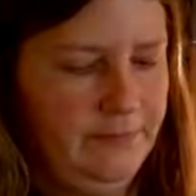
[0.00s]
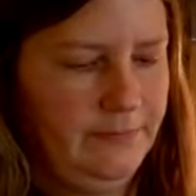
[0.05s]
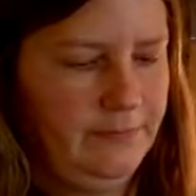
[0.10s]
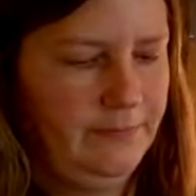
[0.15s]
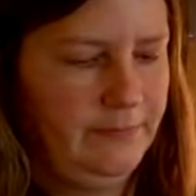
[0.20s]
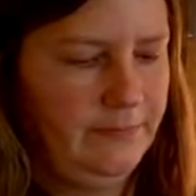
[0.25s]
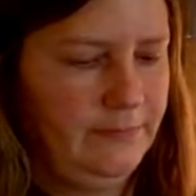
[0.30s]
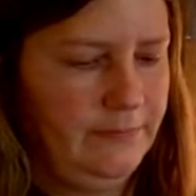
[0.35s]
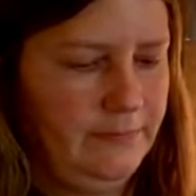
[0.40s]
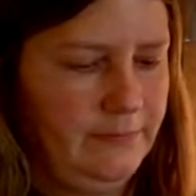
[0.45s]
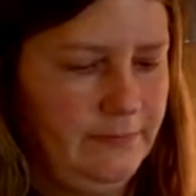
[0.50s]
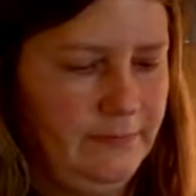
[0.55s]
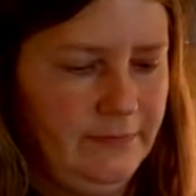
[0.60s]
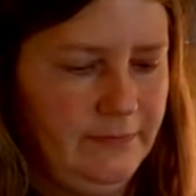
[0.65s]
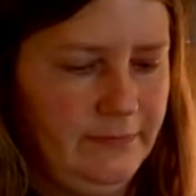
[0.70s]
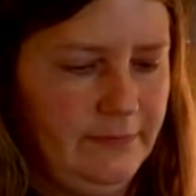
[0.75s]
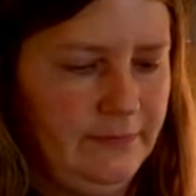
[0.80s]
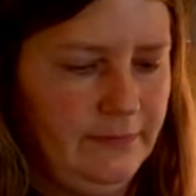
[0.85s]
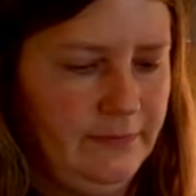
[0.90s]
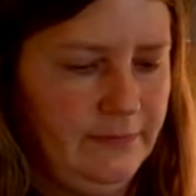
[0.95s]

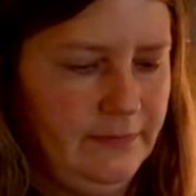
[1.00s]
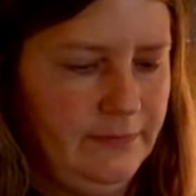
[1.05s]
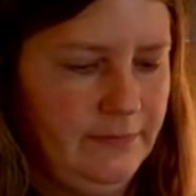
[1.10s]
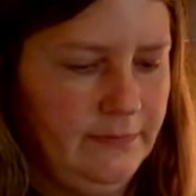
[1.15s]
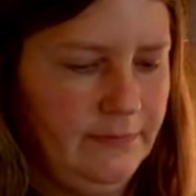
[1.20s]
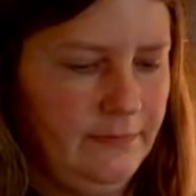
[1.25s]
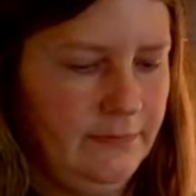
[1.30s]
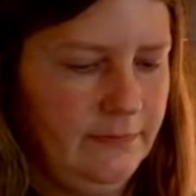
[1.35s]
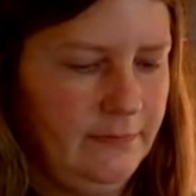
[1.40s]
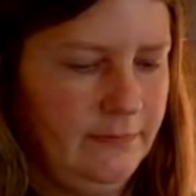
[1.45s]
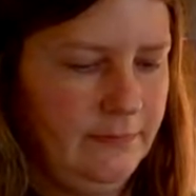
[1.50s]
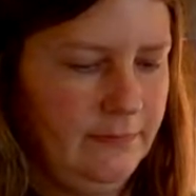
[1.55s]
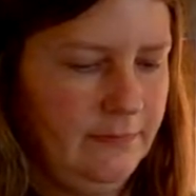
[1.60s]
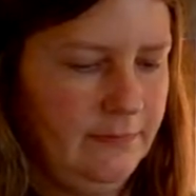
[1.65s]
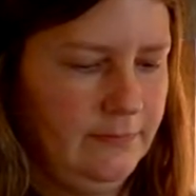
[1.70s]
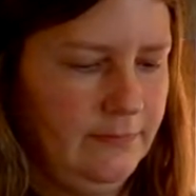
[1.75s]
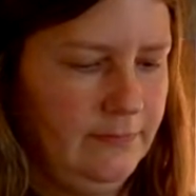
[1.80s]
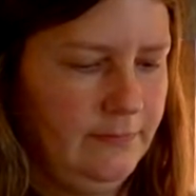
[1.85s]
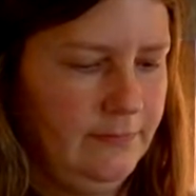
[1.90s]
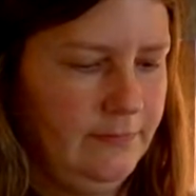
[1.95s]

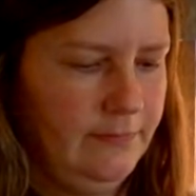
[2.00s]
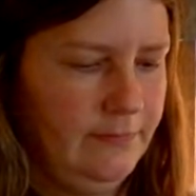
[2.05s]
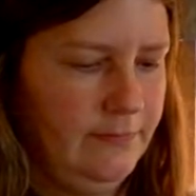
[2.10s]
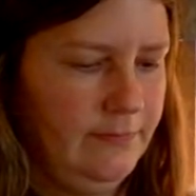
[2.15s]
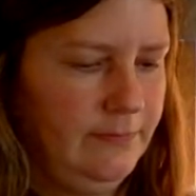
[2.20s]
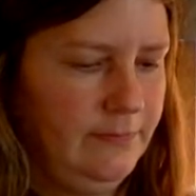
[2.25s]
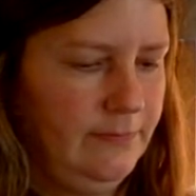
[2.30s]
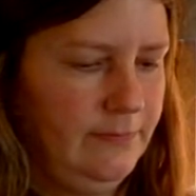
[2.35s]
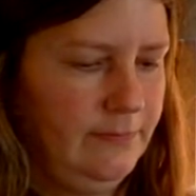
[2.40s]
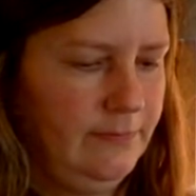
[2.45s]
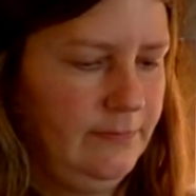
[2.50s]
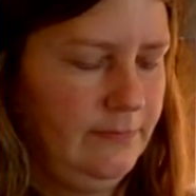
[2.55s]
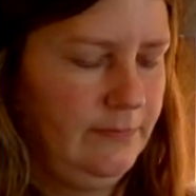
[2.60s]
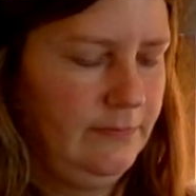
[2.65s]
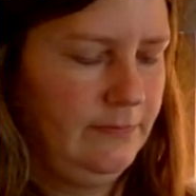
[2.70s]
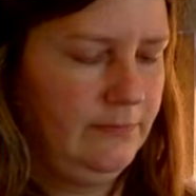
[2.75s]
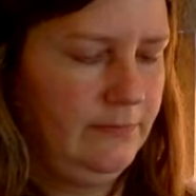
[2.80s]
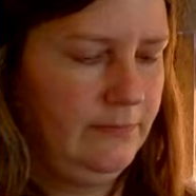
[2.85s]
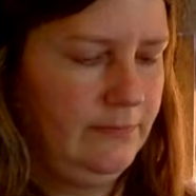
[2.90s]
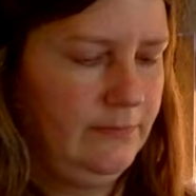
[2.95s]

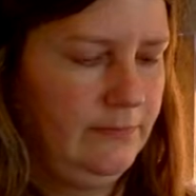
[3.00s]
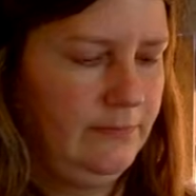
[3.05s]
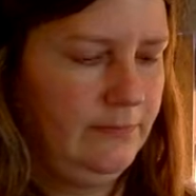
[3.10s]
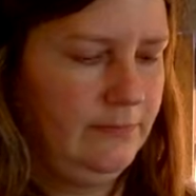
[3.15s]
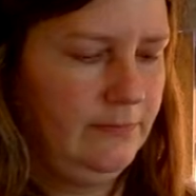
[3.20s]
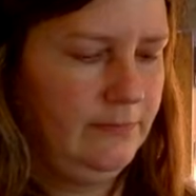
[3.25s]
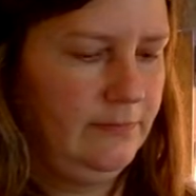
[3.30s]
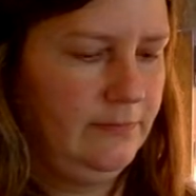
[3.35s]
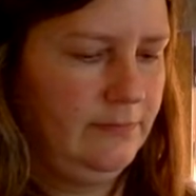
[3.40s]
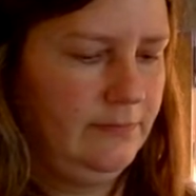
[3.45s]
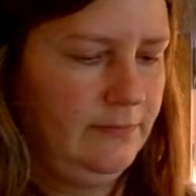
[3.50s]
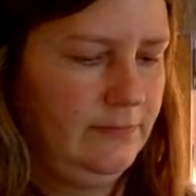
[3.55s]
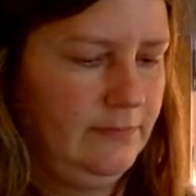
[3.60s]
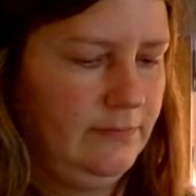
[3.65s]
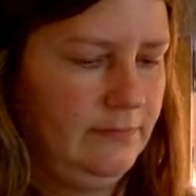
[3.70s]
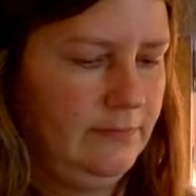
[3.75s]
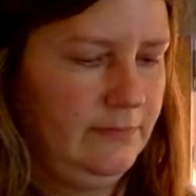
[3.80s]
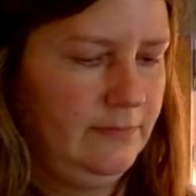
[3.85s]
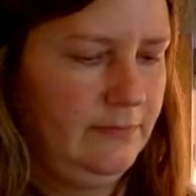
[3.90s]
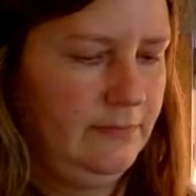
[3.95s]

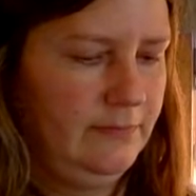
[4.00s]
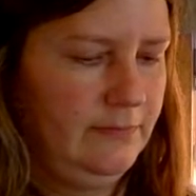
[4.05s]
[no speech]